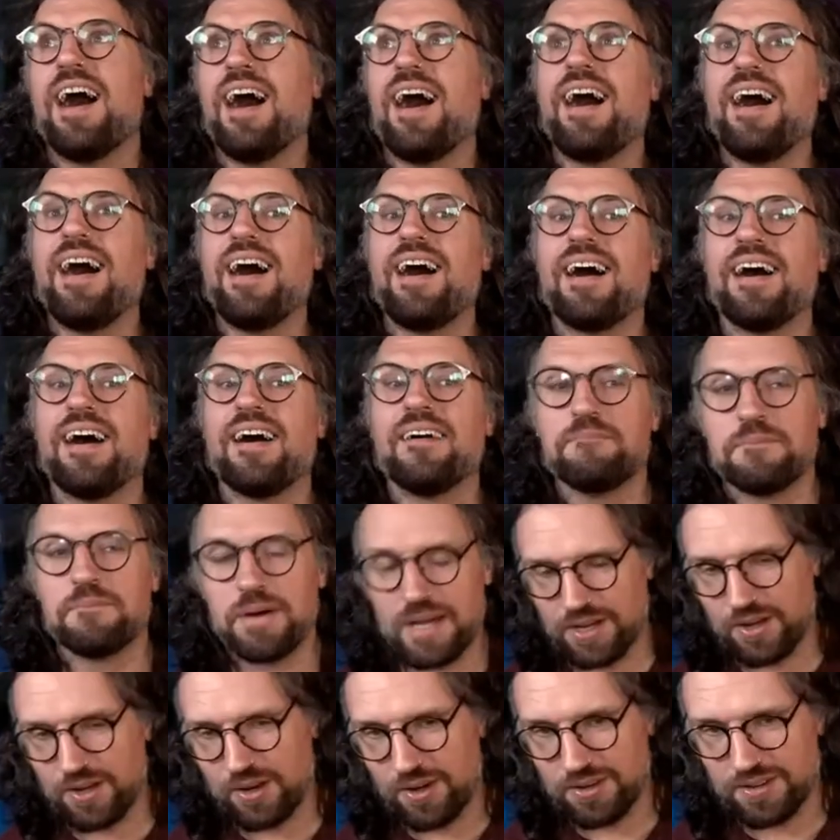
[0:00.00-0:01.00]
Oh
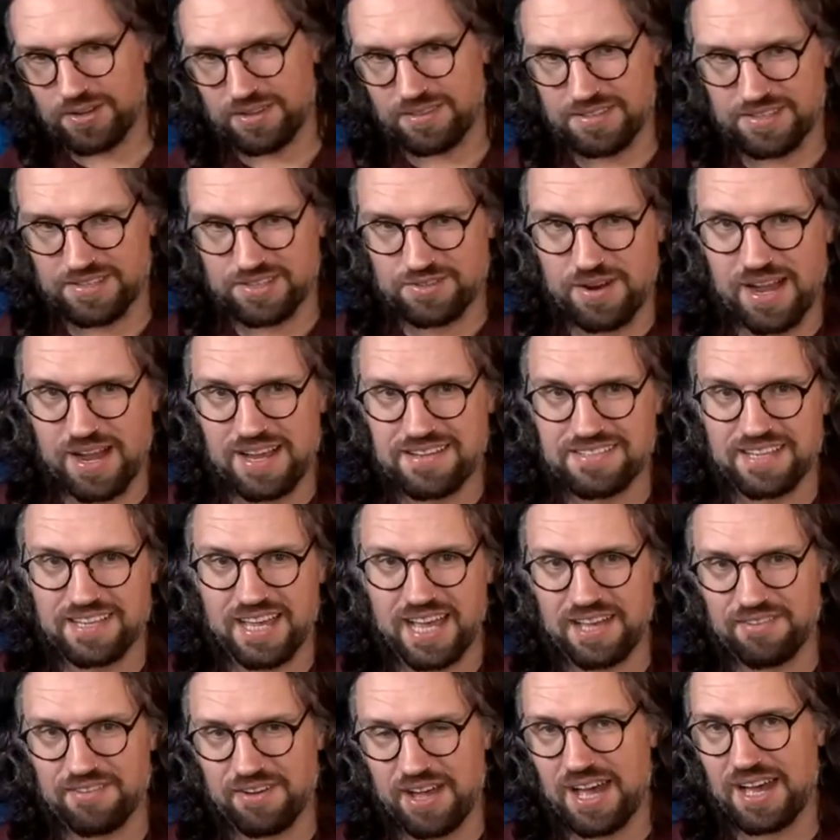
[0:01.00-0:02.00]
my god, the stress
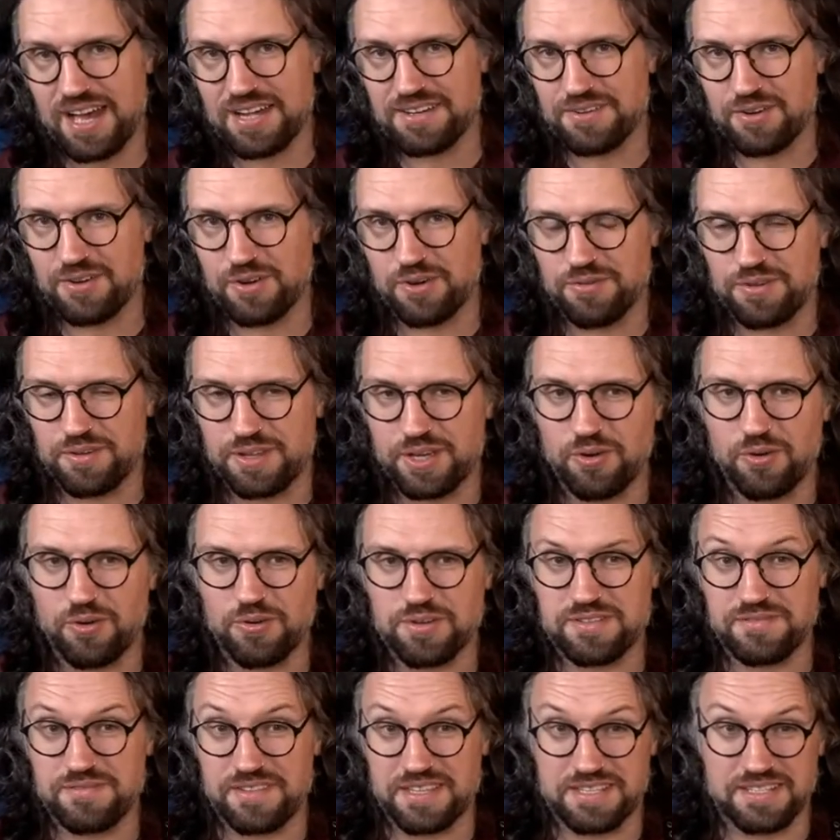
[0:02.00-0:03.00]
I have had over the
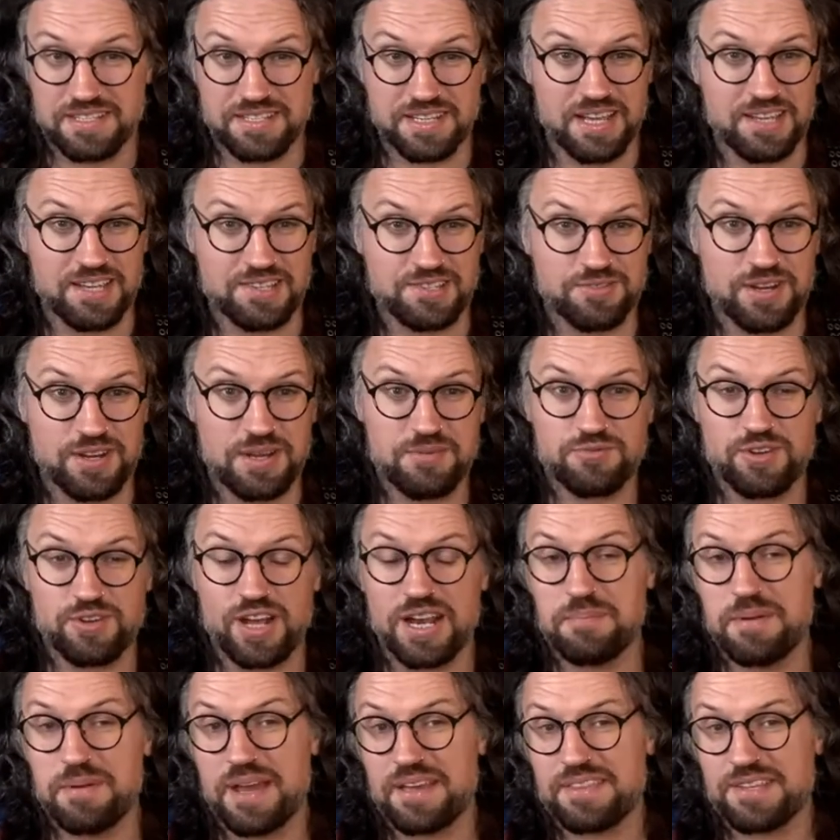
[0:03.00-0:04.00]
course of this entire stream
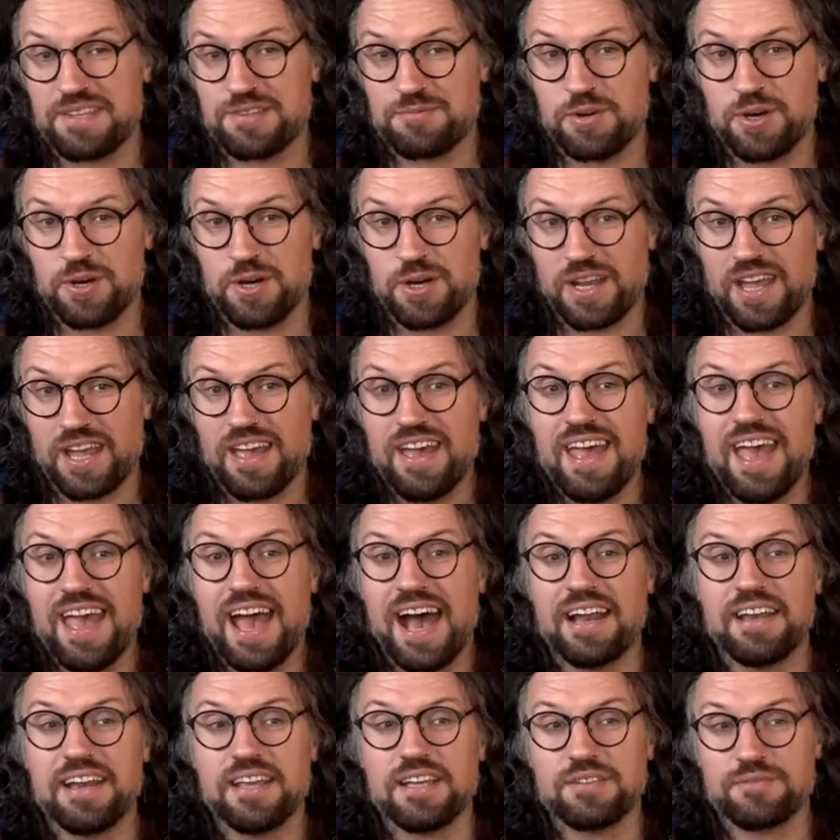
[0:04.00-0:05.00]
trying to make this work,
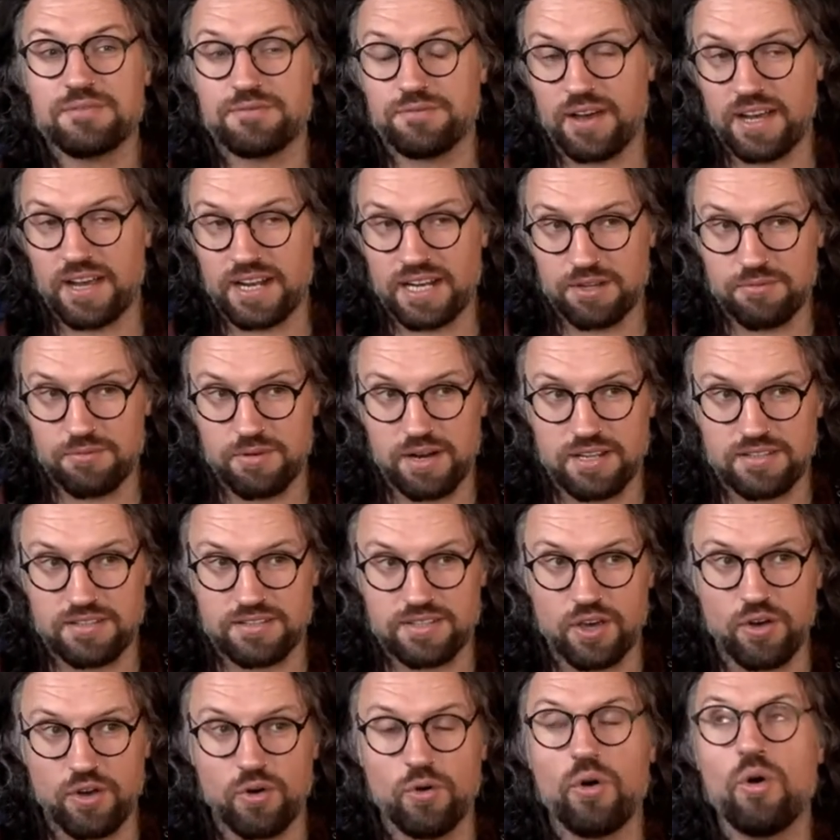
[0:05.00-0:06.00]
and it is finally ready
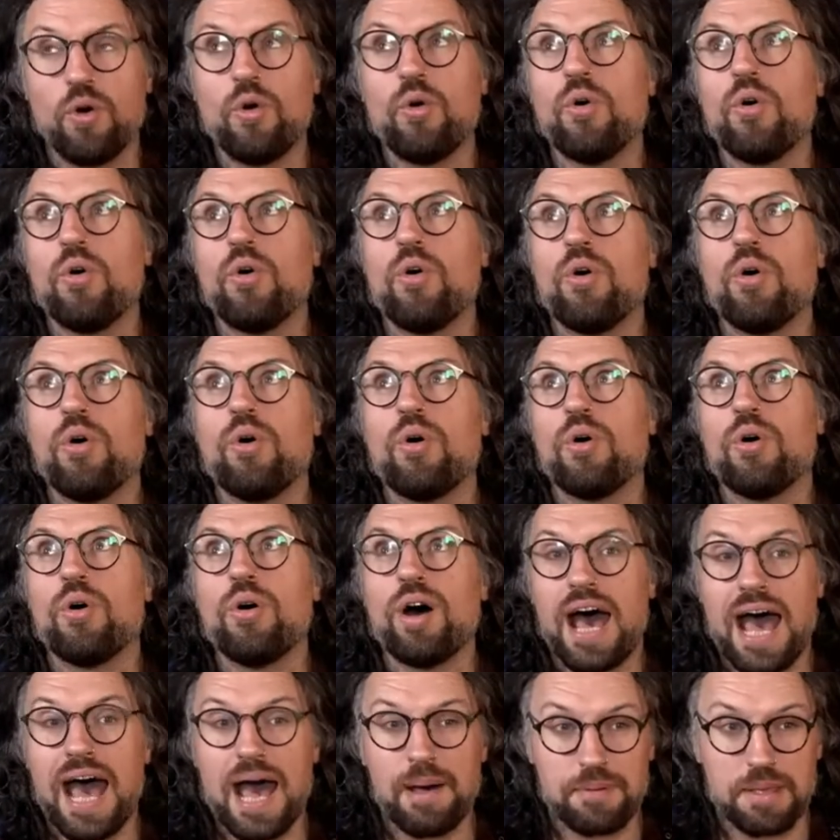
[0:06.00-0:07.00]
to go. Oh,
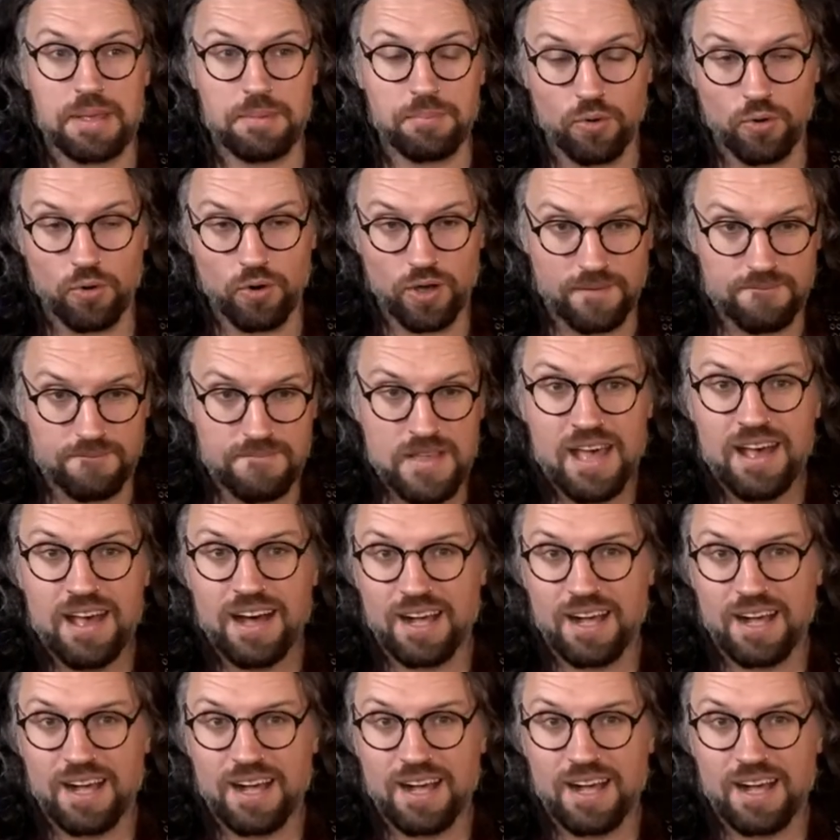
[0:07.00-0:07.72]
happy boy.